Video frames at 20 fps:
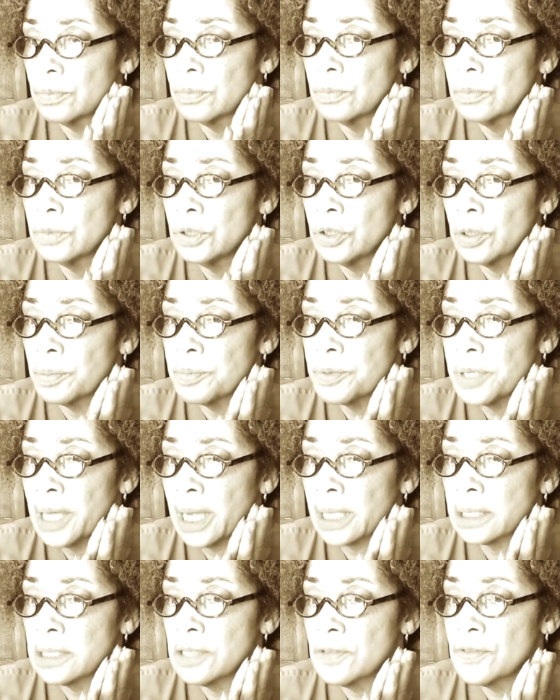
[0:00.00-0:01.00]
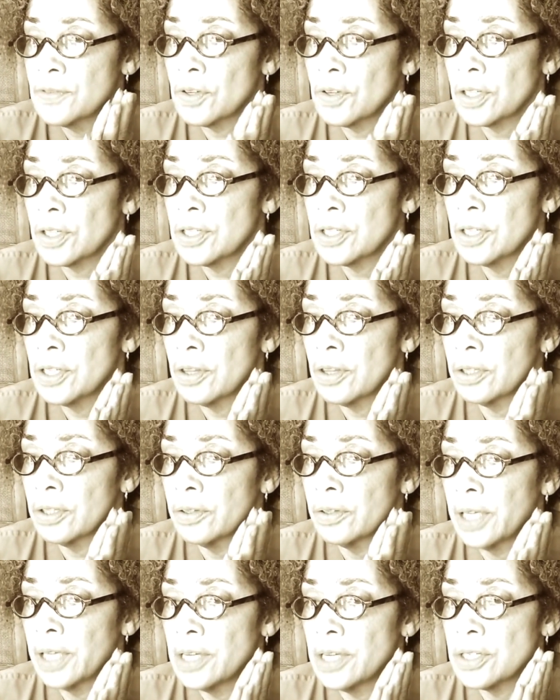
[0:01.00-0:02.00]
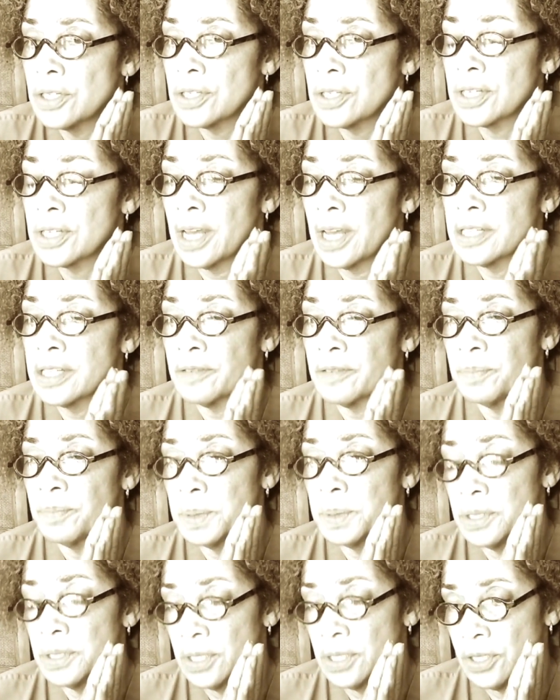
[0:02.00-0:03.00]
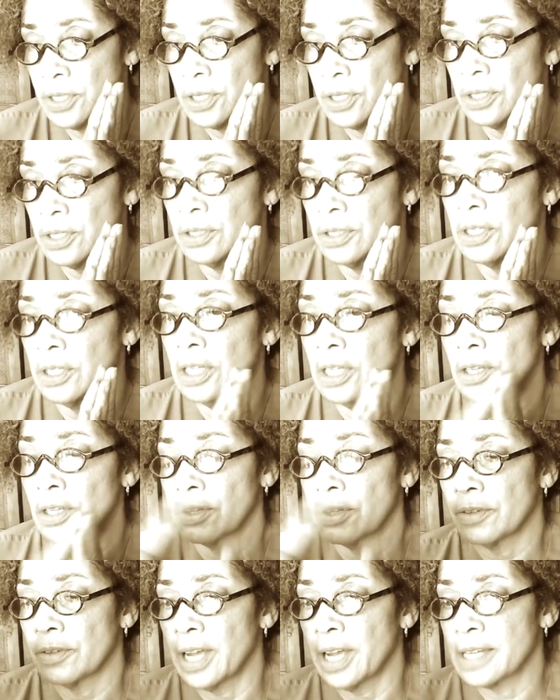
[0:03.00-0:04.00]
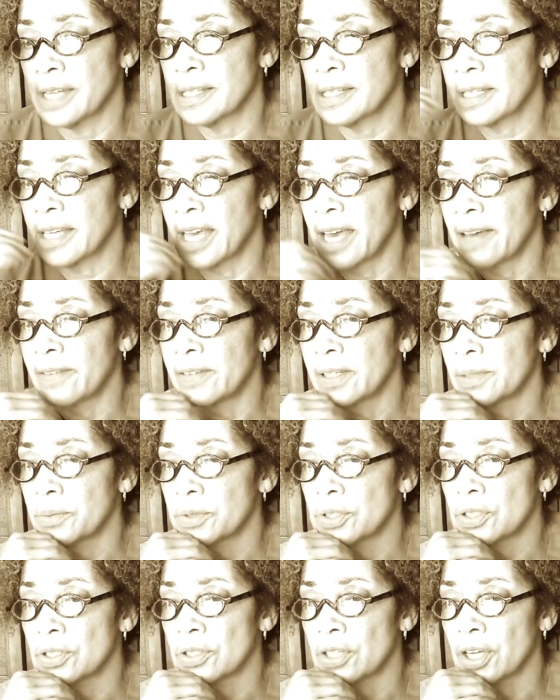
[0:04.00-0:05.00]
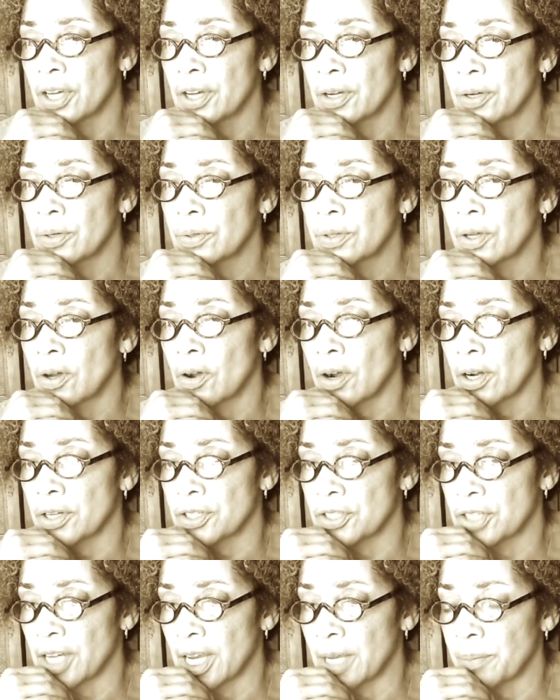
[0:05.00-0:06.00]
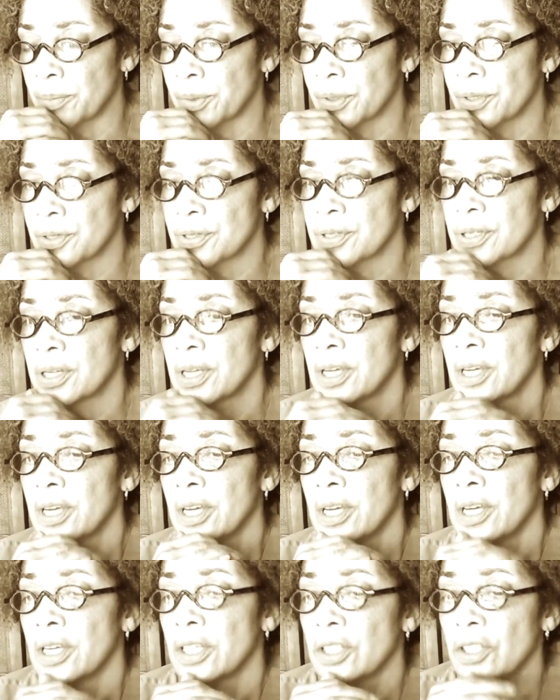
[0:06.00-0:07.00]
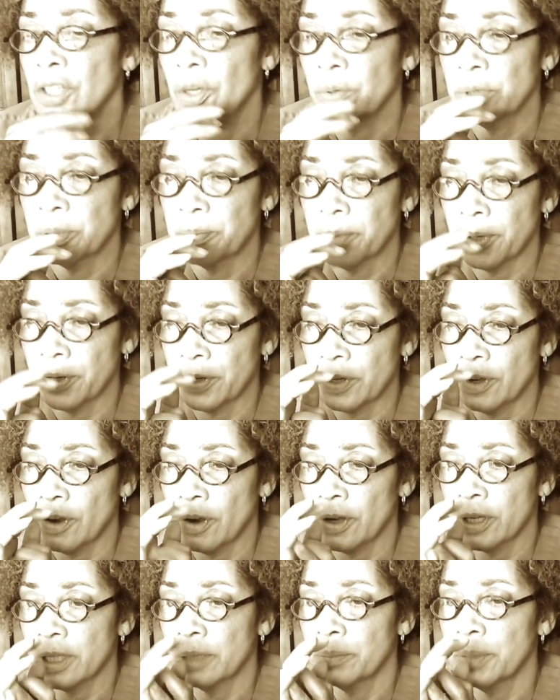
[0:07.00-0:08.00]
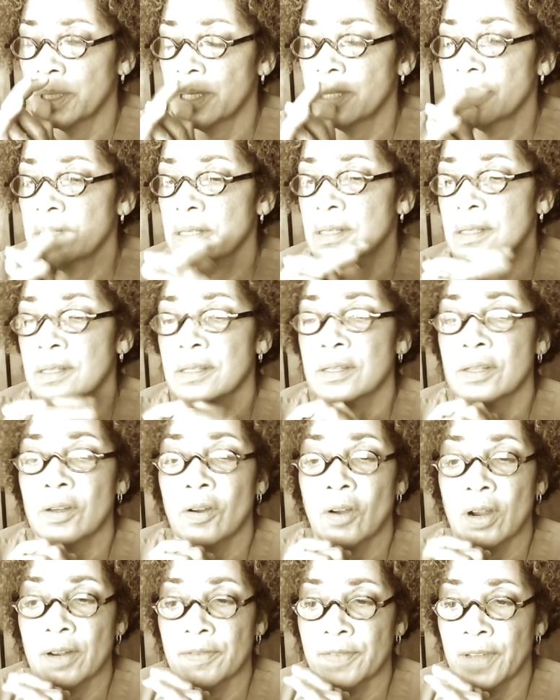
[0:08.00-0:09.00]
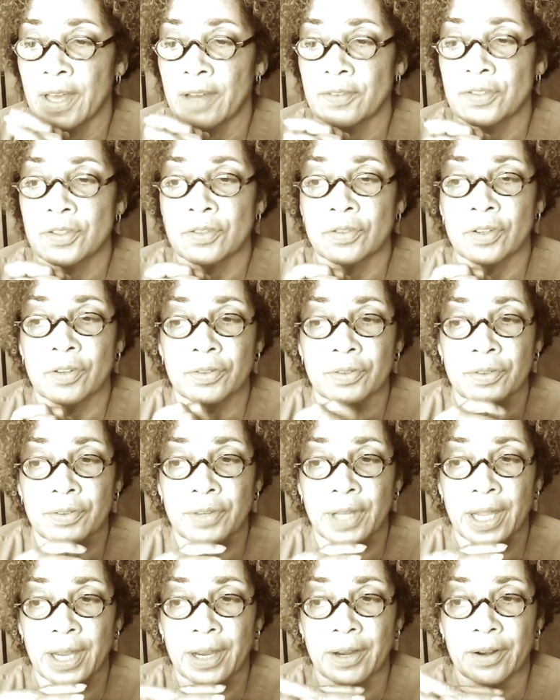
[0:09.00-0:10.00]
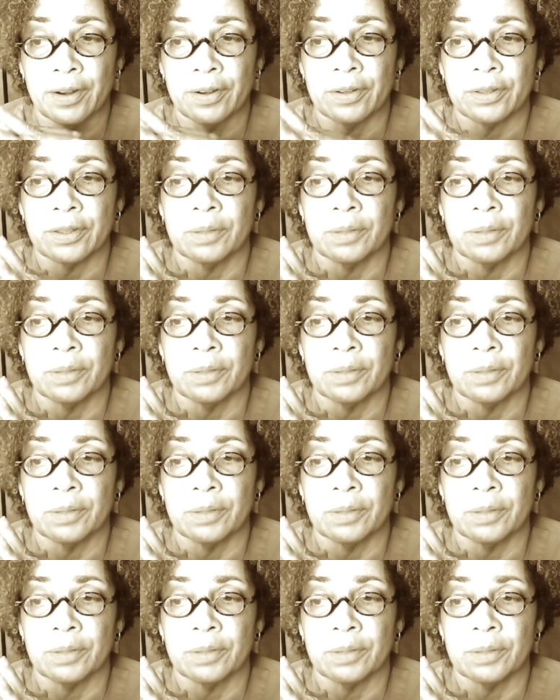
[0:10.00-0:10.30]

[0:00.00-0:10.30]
Your objectives are to know the location, size, and position in the thoracic cavity, which you know, the heart chambers. You know what the pericardium is, the heart valves, you know they're there.